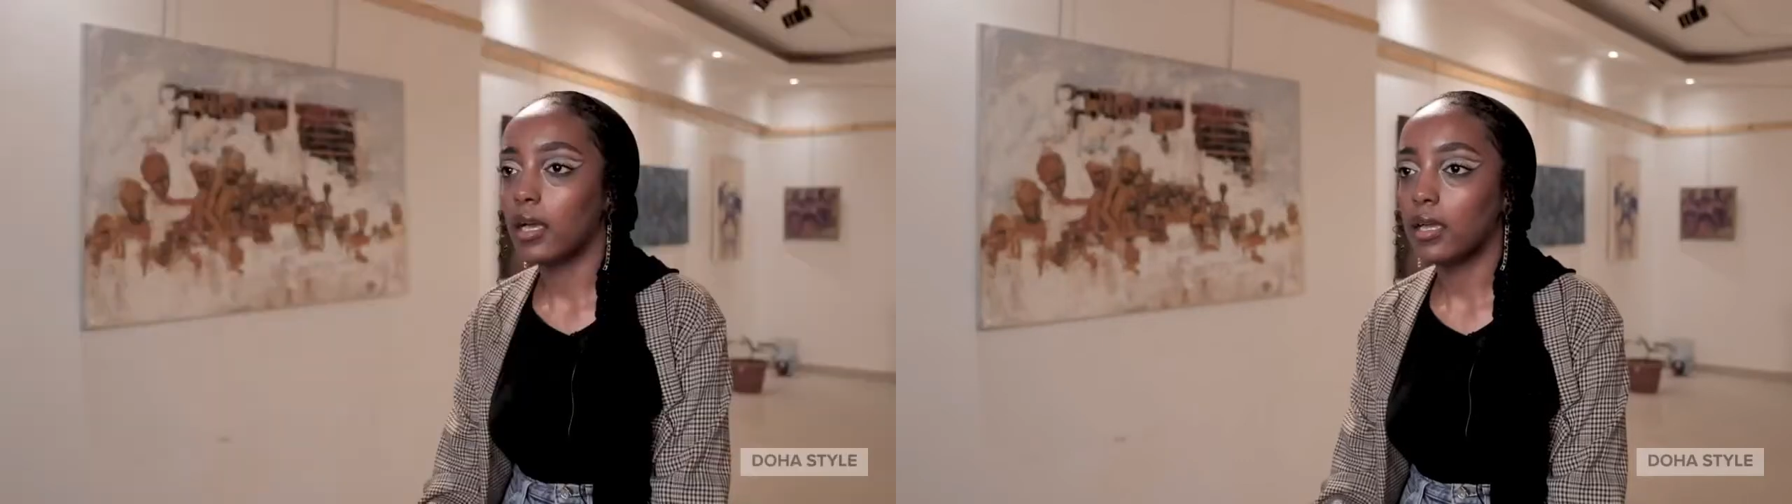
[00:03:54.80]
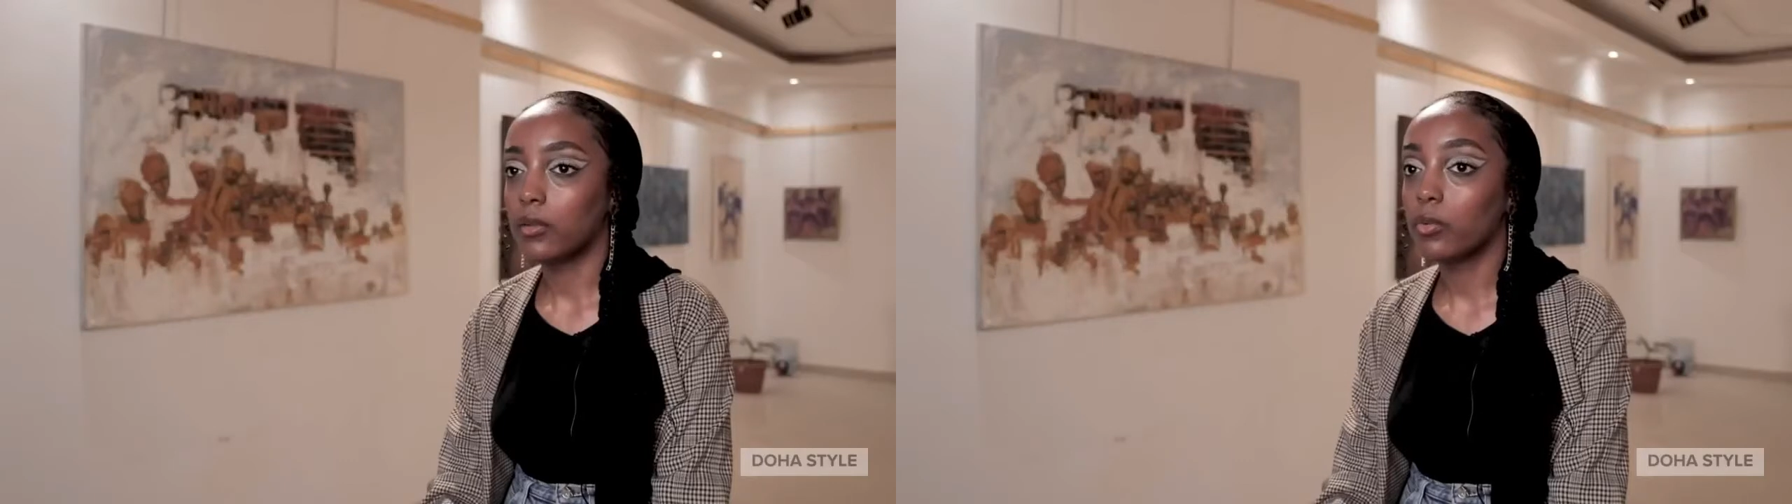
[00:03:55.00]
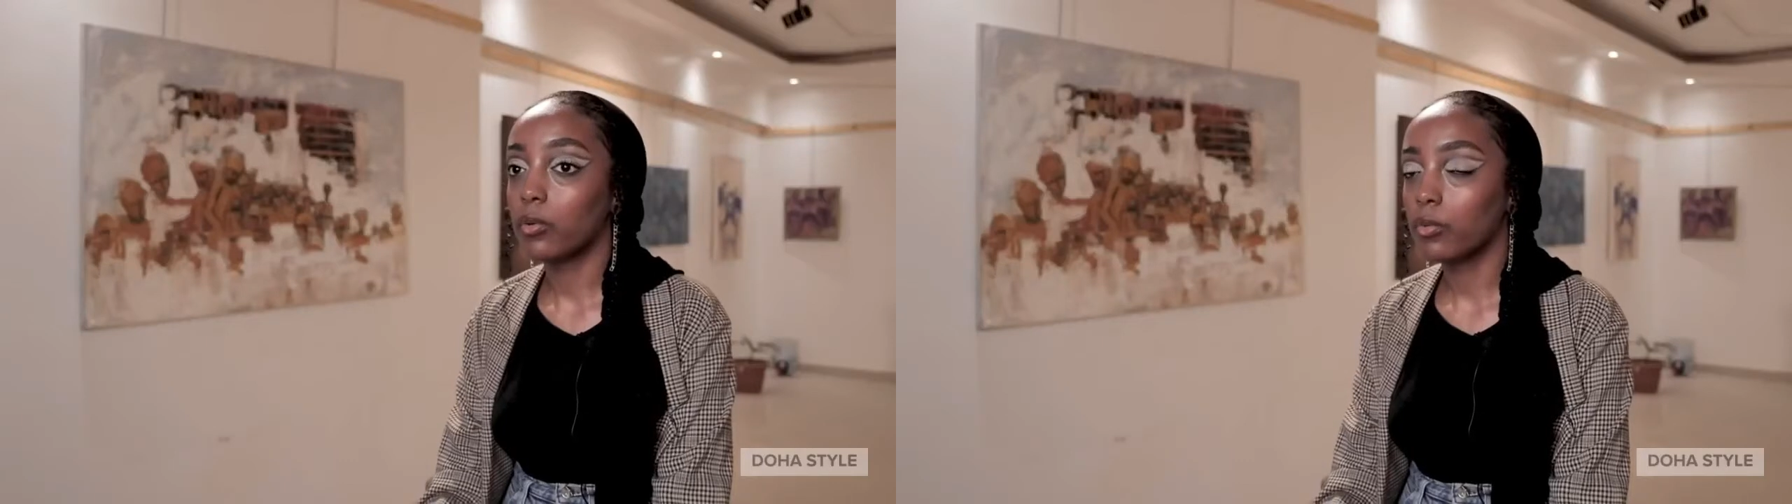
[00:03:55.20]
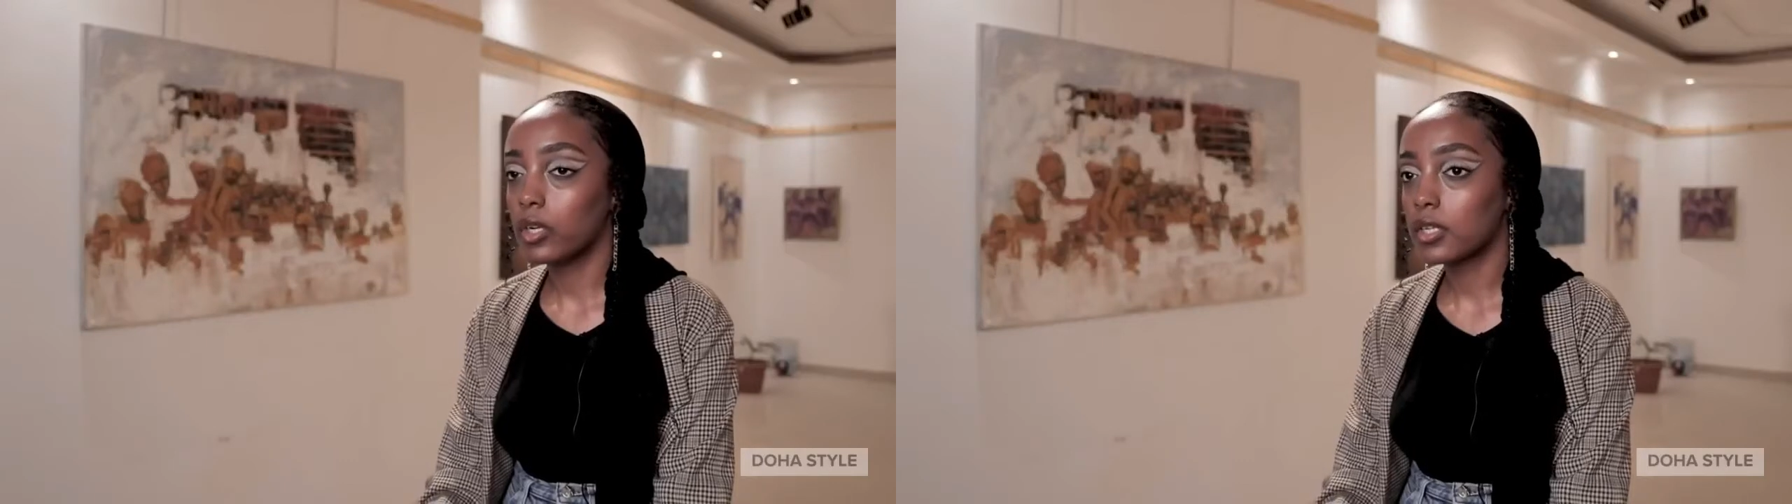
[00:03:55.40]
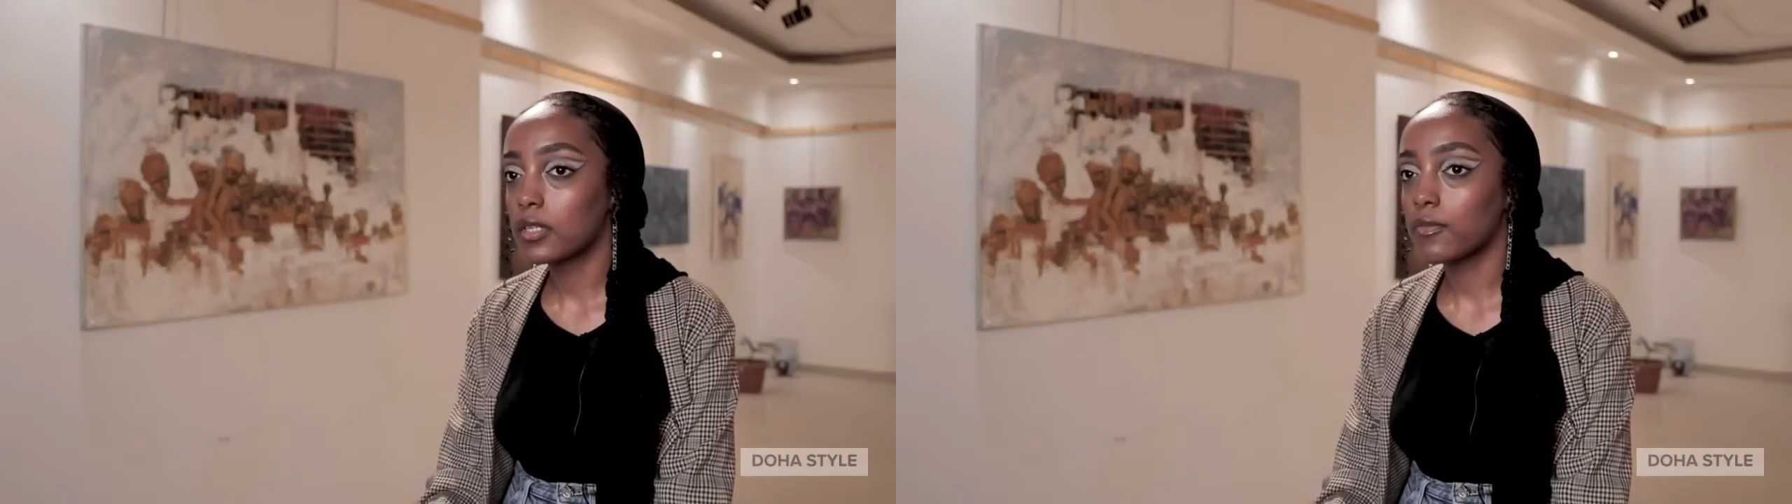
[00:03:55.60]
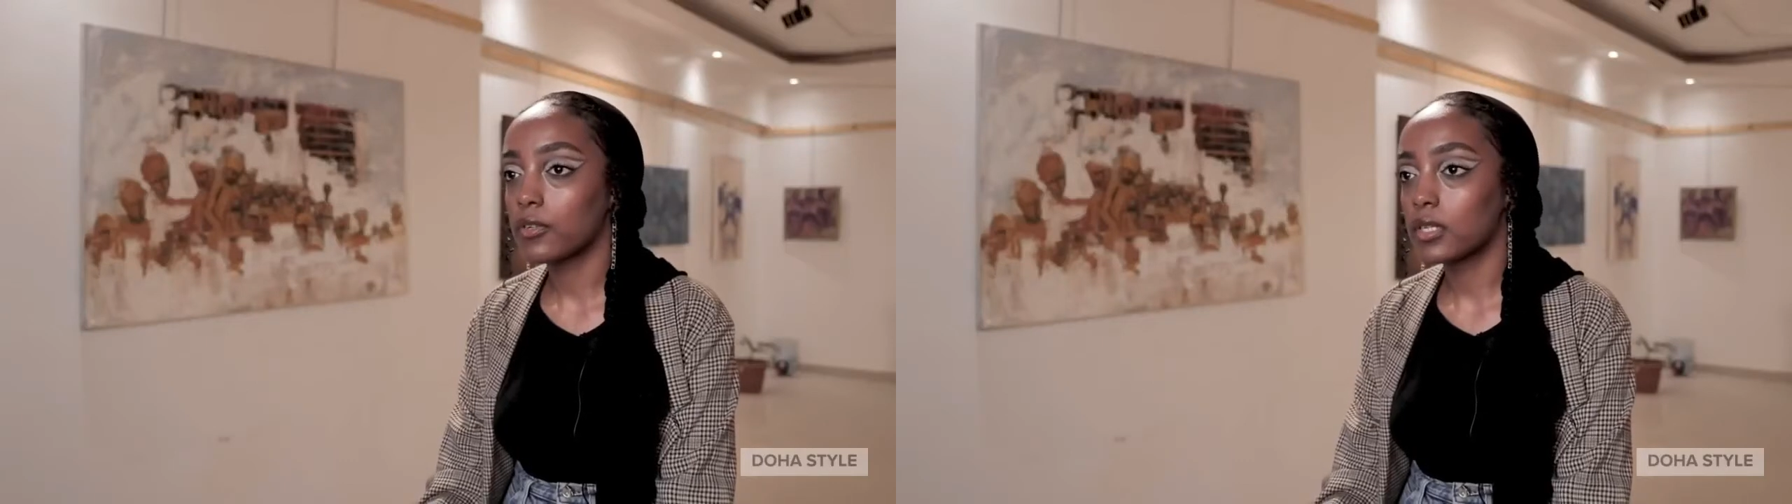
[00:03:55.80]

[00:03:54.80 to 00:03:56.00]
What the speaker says: And what works for